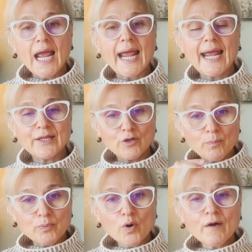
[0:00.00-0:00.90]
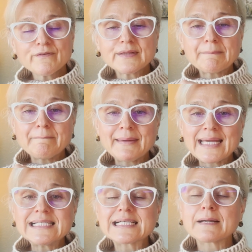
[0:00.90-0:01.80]
and your profit
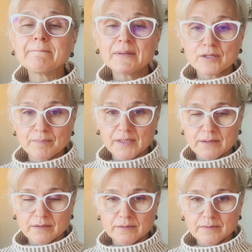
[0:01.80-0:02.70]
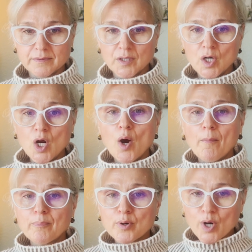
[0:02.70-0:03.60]
made a commitment
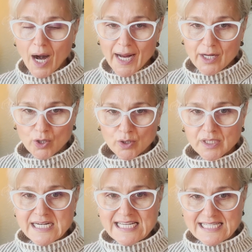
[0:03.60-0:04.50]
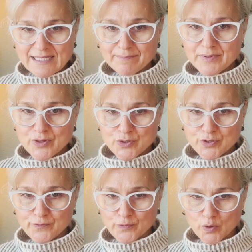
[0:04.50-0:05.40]
prior December
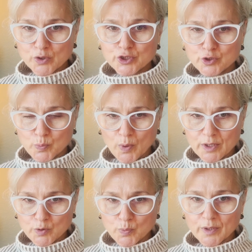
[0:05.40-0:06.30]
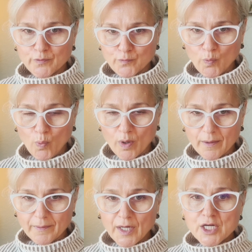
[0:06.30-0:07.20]
31st,
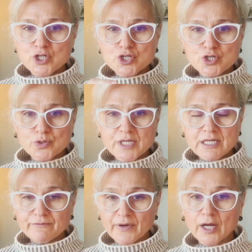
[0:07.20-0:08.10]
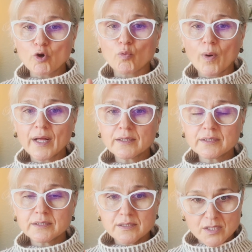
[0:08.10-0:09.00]
2024 to give a grant,
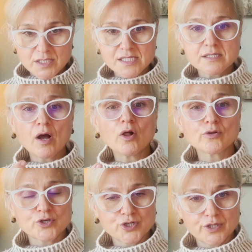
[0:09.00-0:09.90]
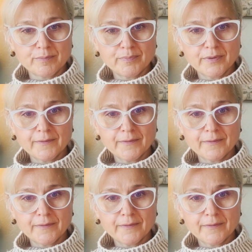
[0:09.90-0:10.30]
scholarship,